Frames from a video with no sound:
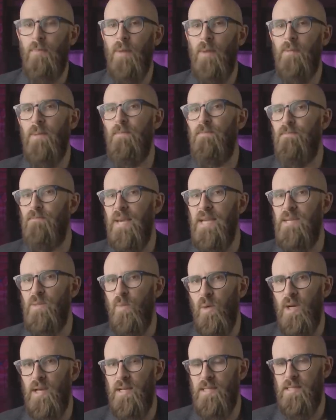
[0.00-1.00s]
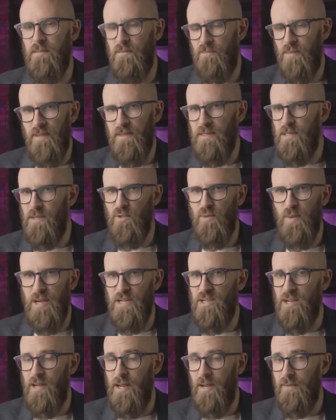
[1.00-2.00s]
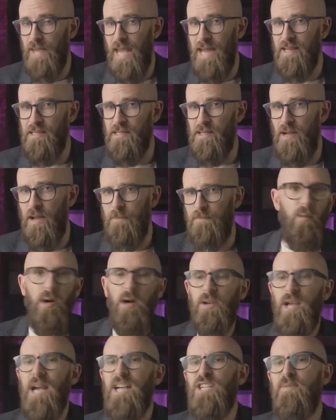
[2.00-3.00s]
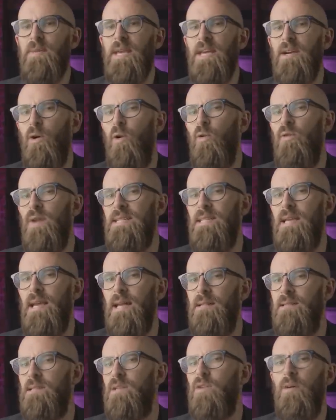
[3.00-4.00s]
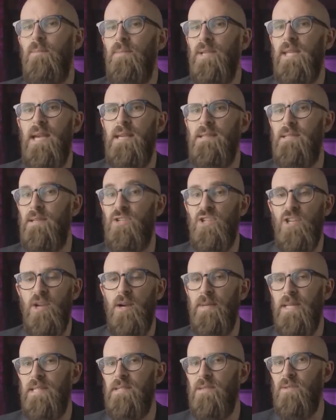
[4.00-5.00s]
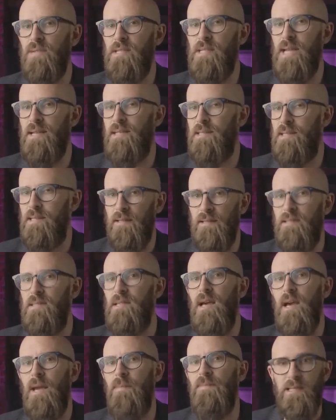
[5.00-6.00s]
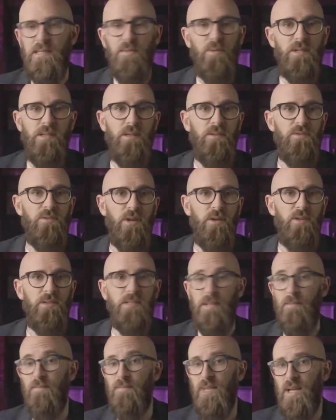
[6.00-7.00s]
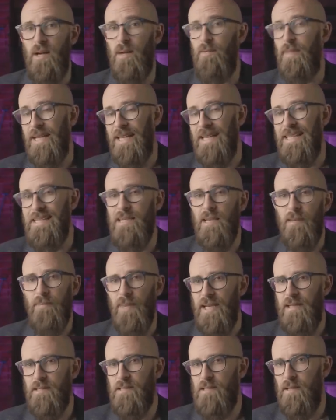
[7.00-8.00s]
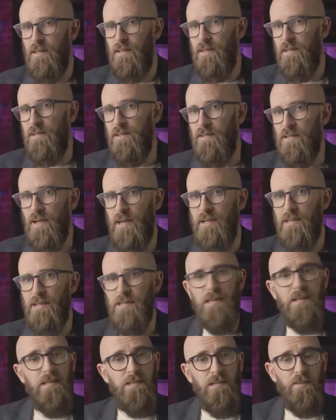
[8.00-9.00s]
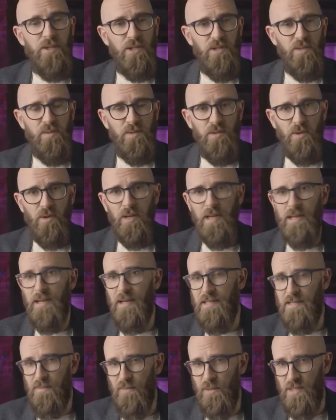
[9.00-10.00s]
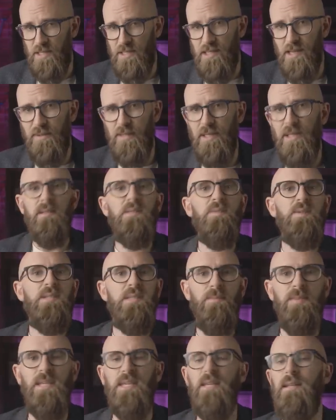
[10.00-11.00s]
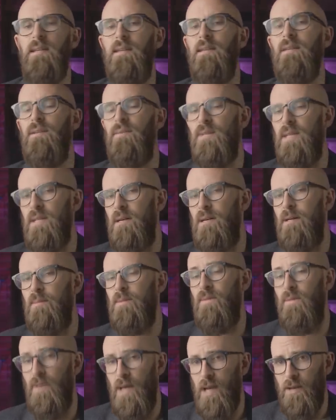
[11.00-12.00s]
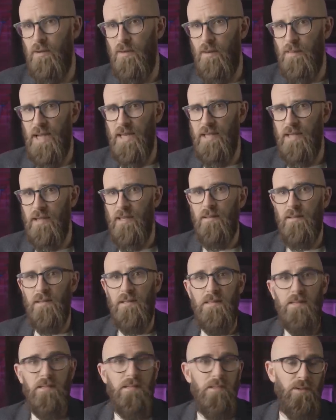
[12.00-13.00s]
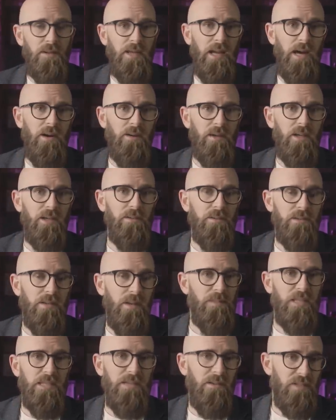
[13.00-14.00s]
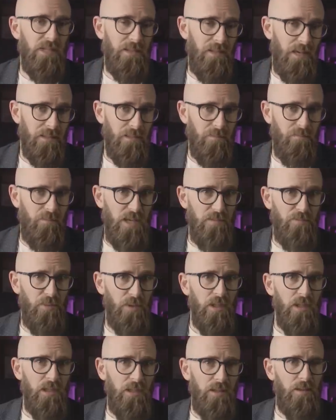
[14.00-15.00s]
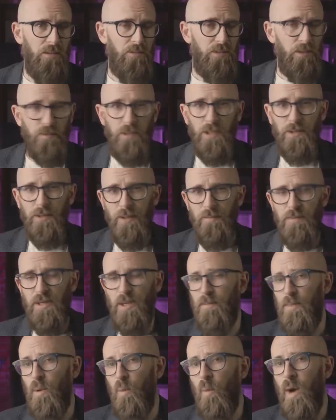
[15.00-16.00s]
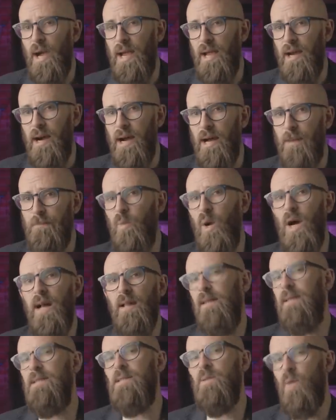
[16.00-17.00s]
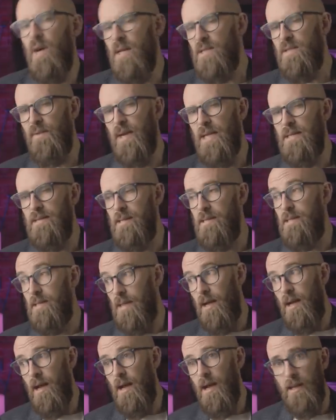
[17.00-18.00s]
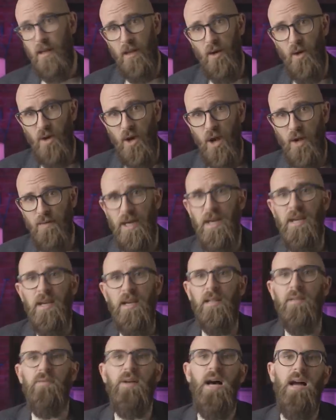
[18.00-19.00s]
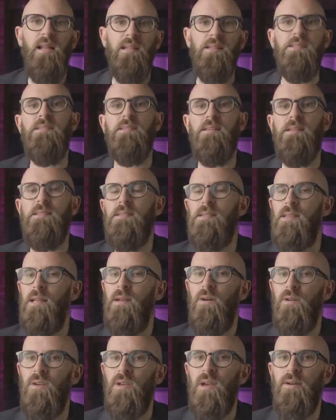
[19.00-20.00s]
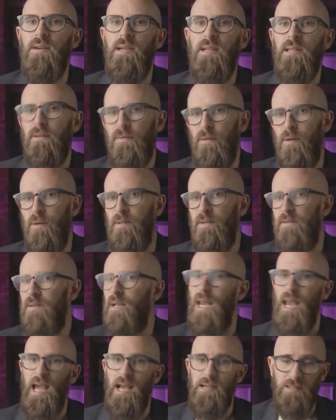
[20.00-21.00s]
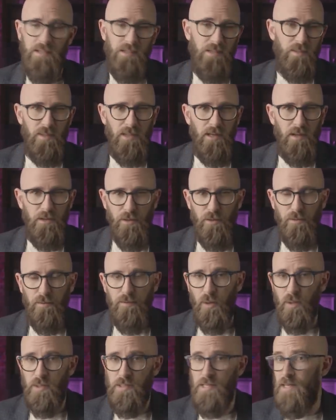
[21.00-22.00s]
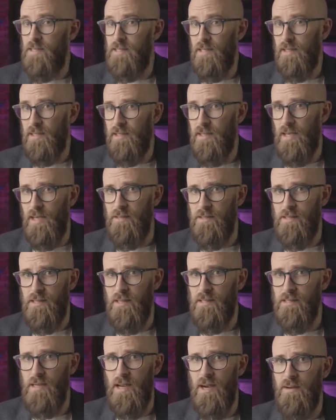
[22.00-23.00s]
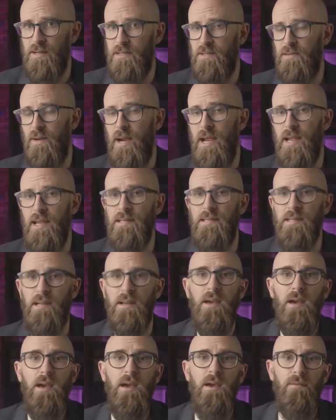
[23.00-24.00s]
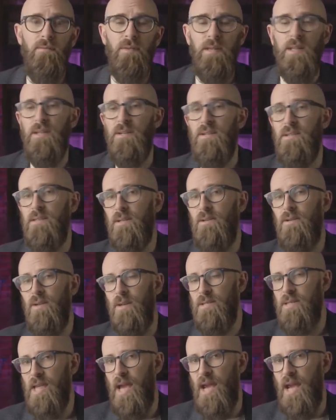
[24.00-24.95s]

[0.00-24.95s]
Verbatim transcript: a problem made worse by the situation in Afghanistan. While Kashmir already held a complicated geopolitical status at the time, as it was controlled in part by India, Pakistan, and China since the British withdrawal in 1947, this was the beginning of the armed violent rebellion that has till now killed up to 70,000 people, though the real number could be way higher. While its worst phases are long over, the violence is still ongoing in the form of clashes with the local forces and counter-terrorist raids in villages across